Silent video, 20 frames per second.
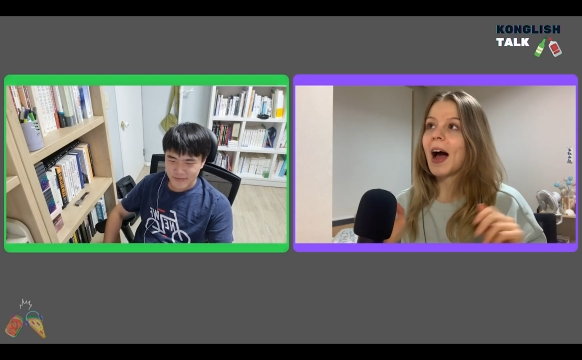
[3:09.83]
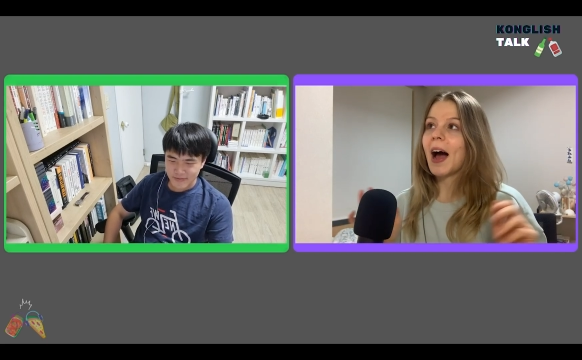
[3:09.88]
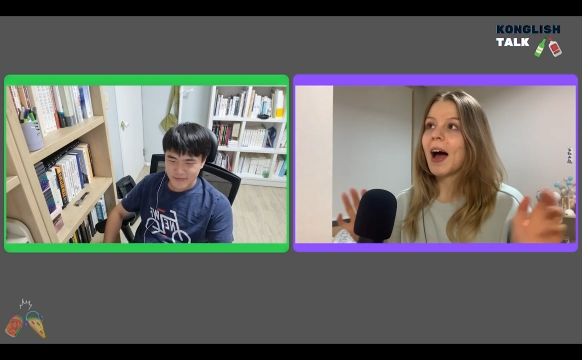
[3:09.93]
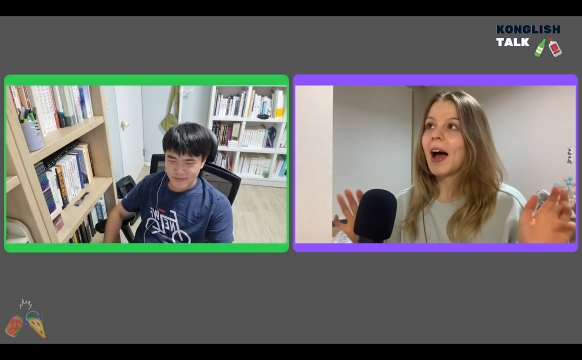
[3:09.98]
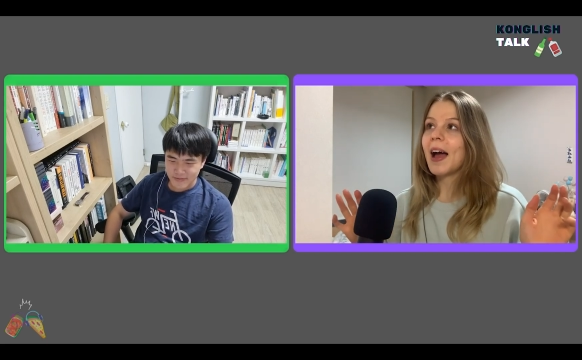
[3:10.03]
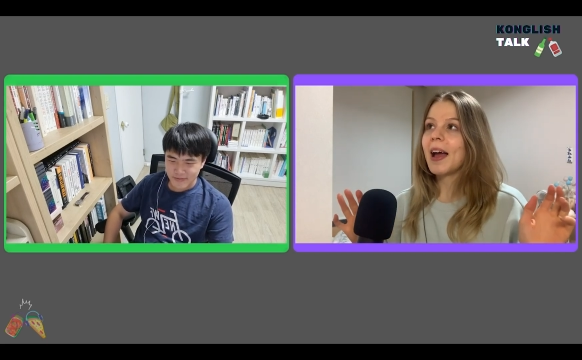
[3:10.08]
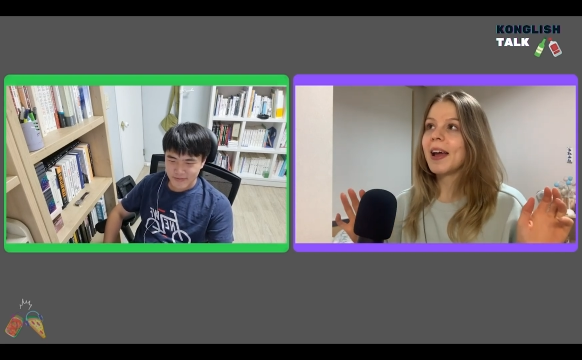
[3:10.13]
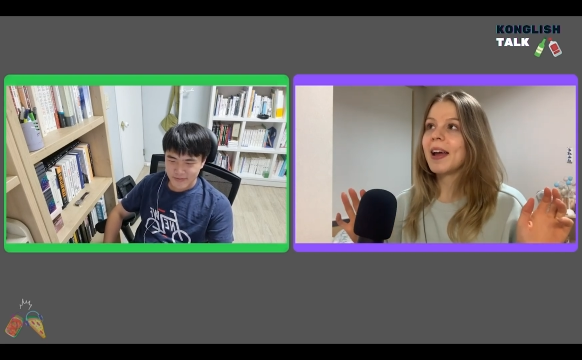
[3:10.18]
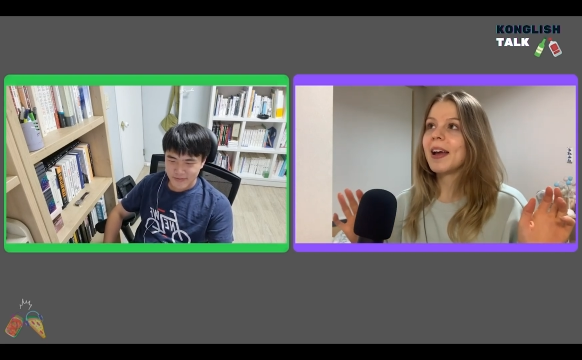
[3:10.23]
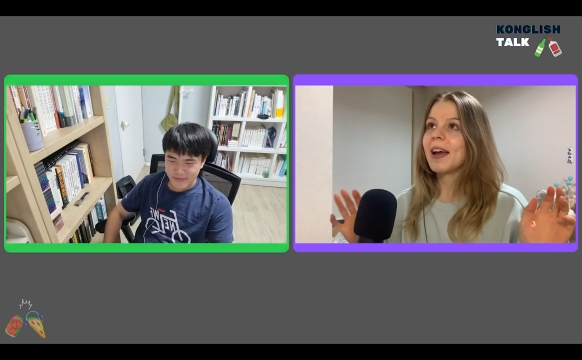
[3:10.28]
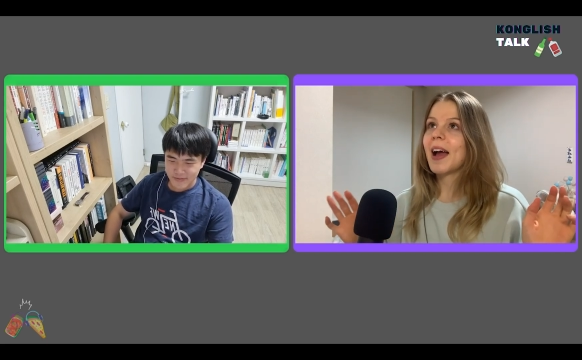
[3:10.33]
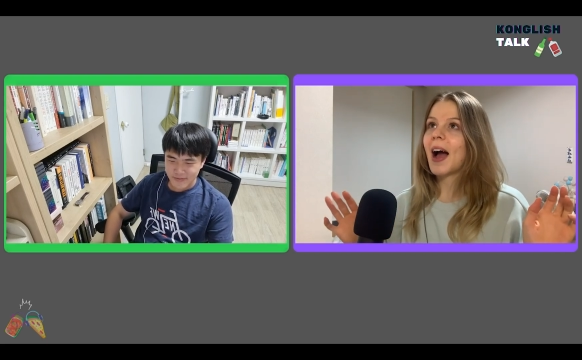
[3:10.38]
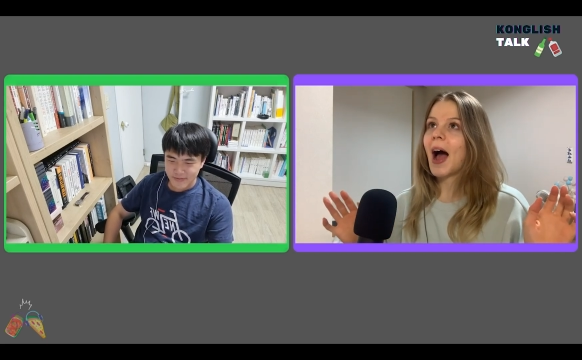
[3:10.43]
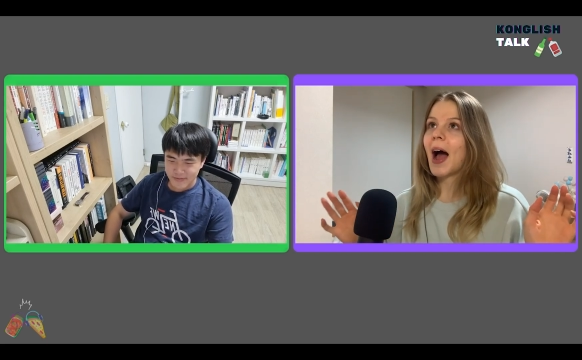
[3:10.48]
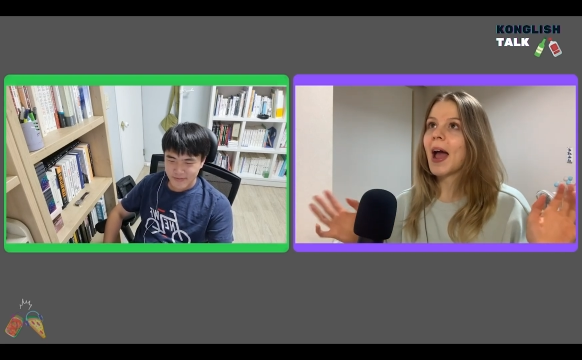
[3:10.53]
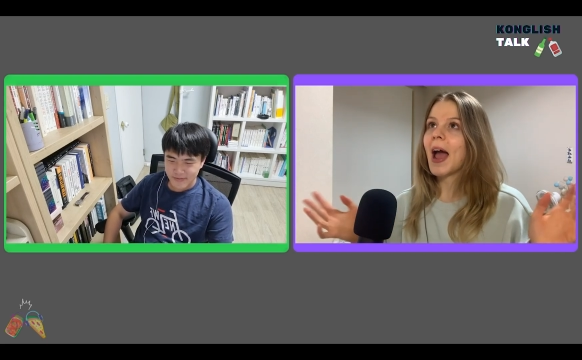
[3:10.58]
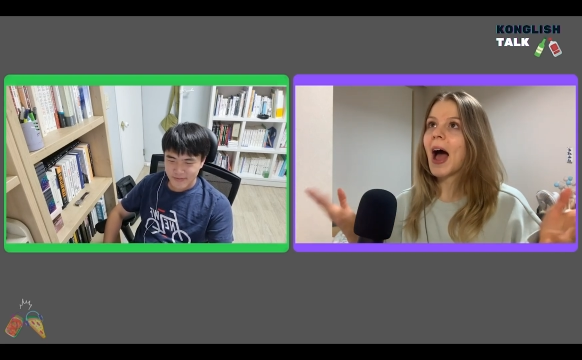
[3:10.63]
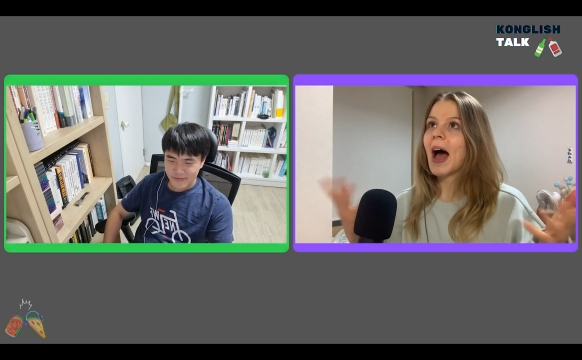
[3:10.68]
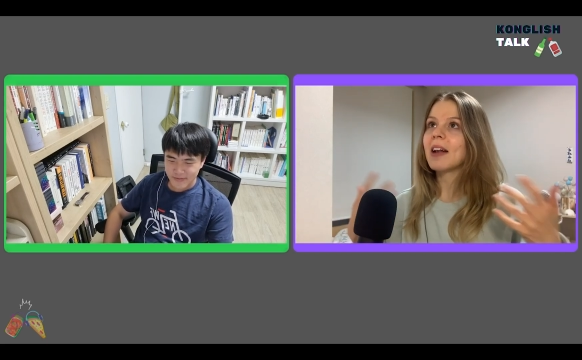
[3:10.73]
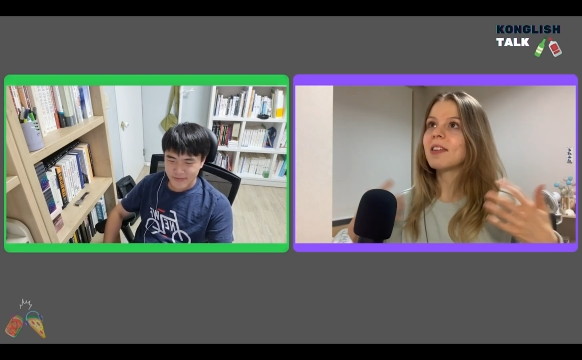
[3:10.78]
I
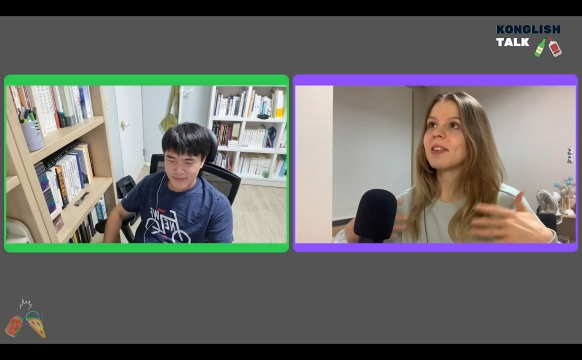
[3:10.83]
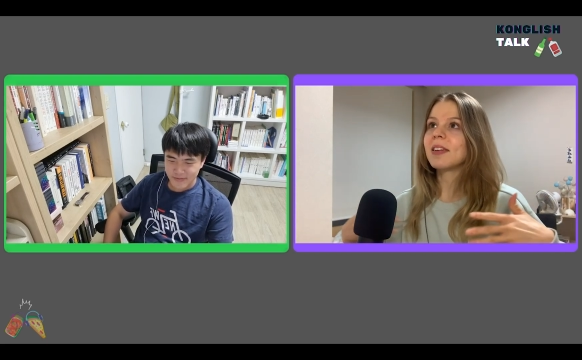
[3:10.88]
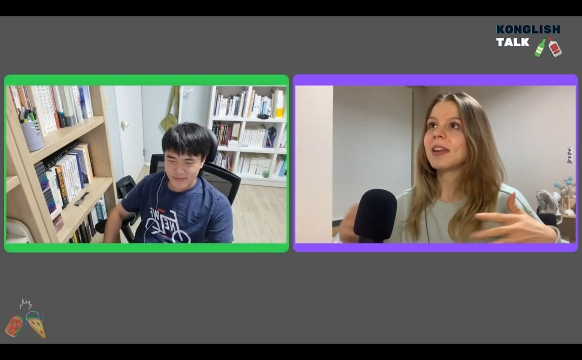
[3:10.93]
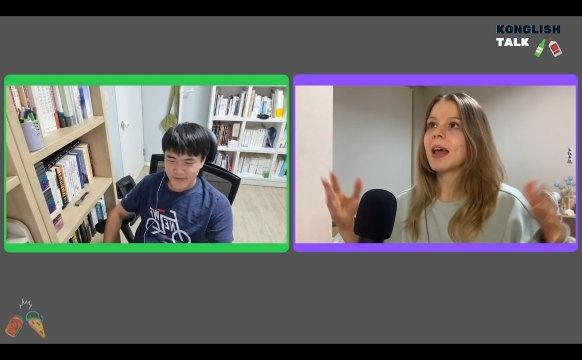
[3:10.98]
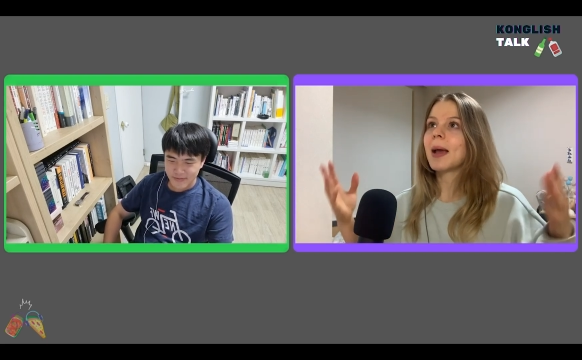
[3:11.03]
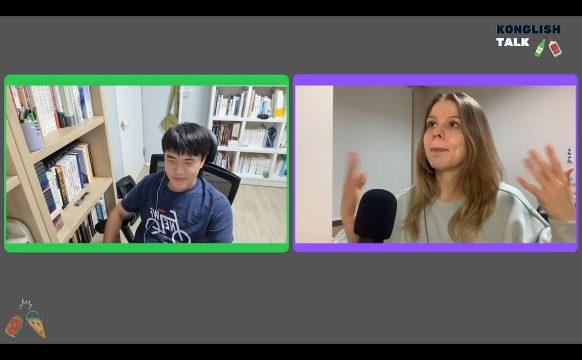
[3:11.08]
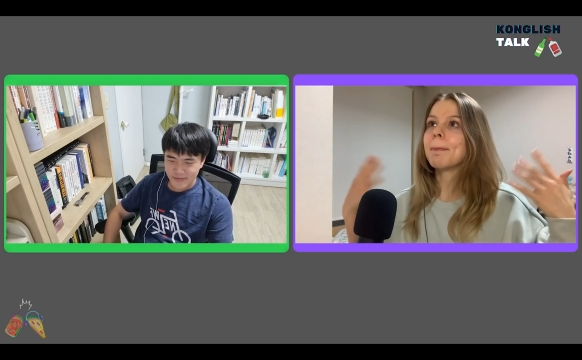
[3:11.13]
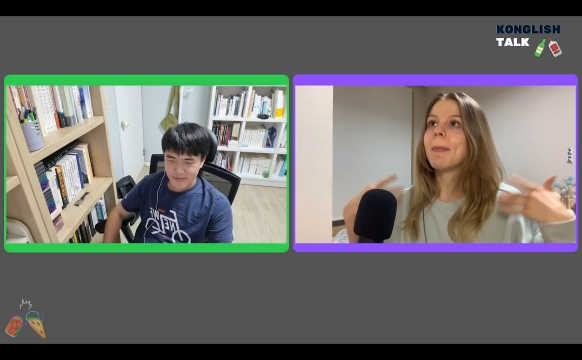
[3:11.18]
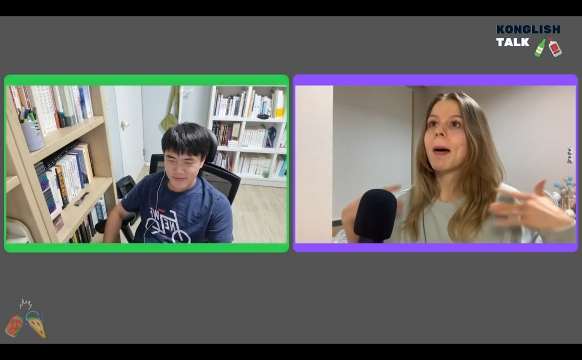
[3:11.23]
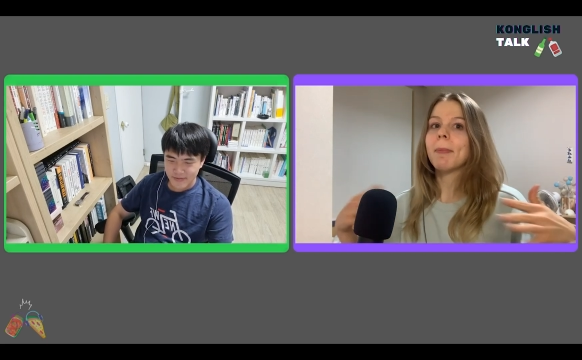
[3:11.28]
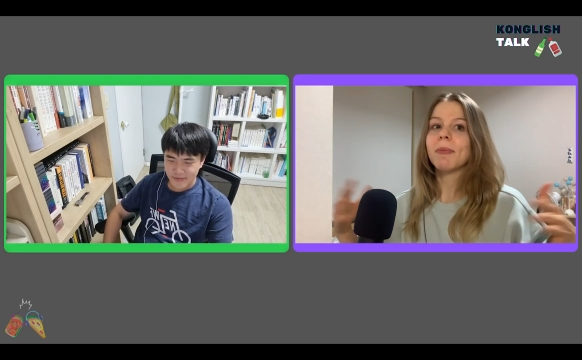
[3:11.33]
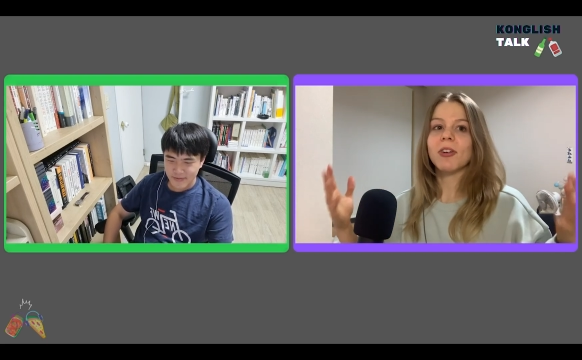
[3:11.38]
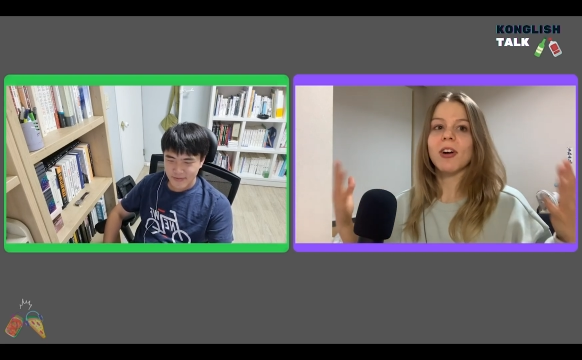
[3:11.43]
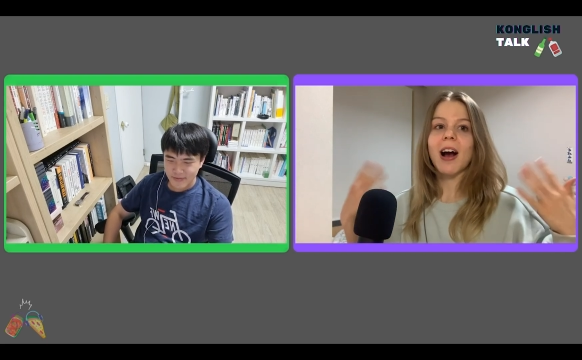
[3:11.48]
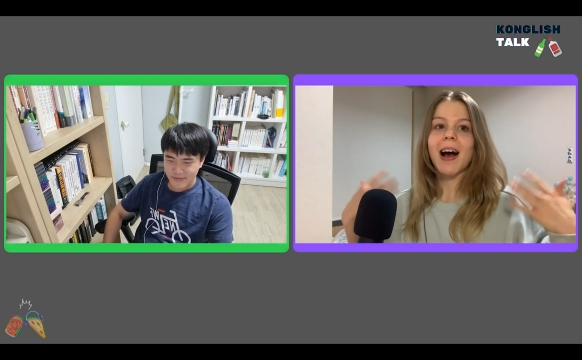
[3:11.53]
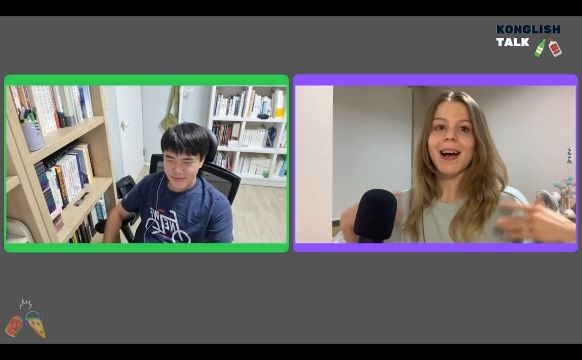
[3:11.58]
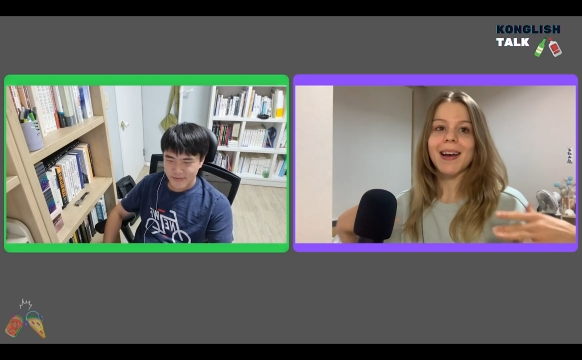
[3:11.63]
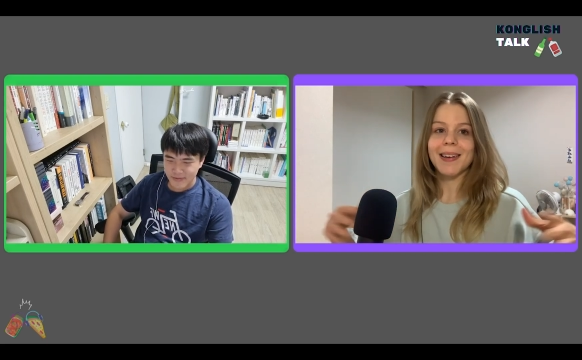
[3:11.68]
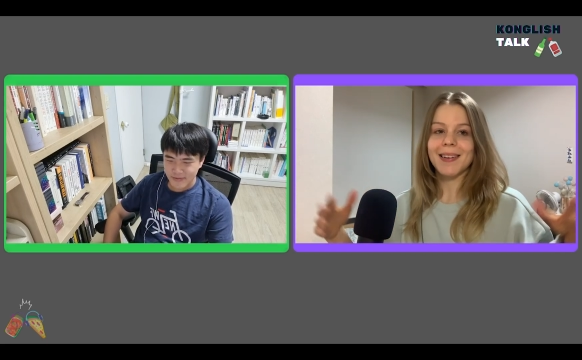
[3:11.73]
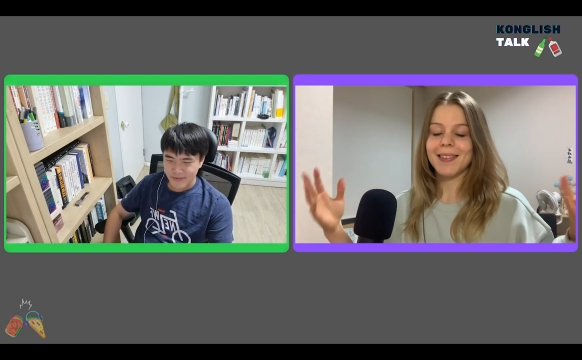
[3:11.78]
had to, like,
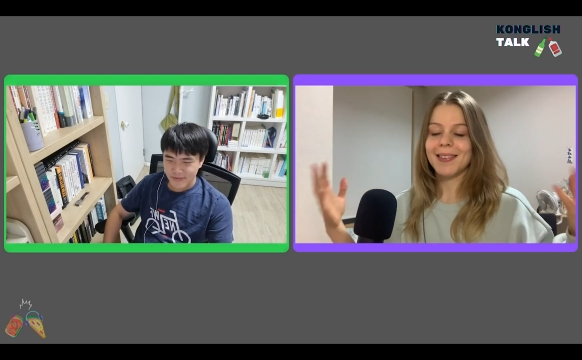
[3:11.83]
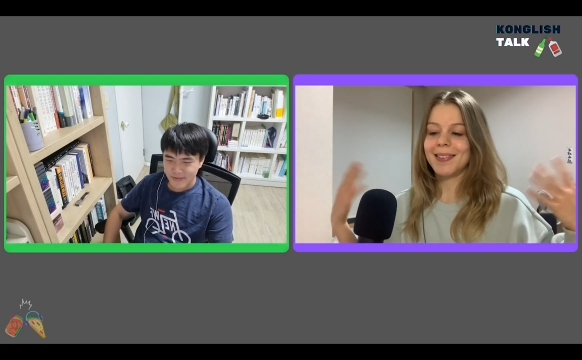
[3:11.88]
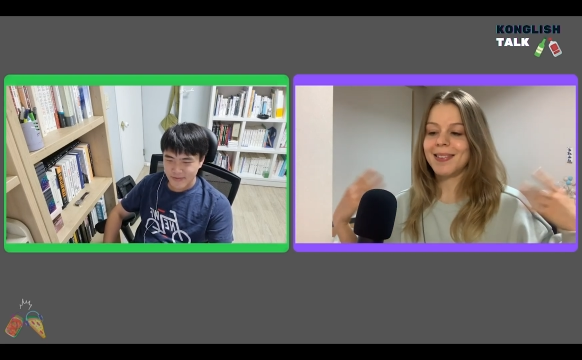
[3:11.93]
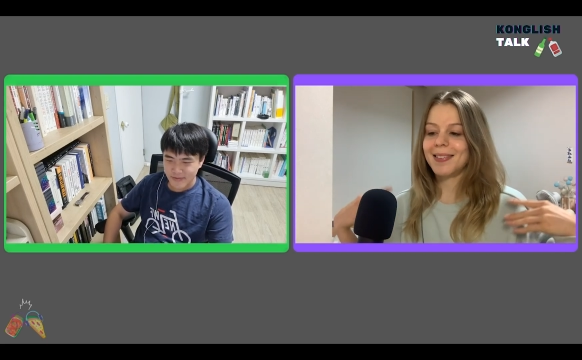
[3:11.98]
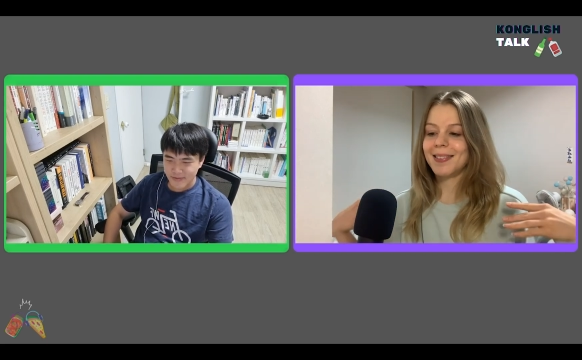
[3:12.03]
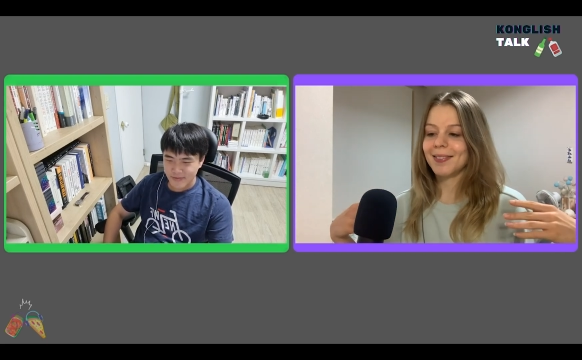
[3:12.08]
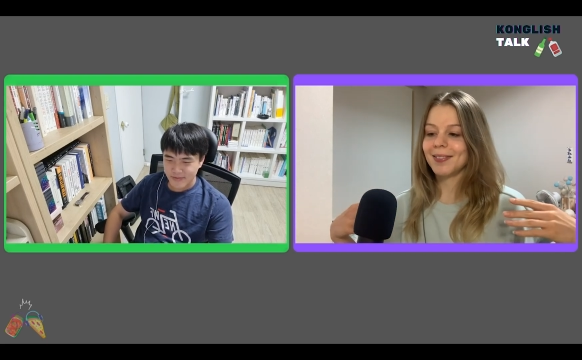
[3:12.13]
memorize,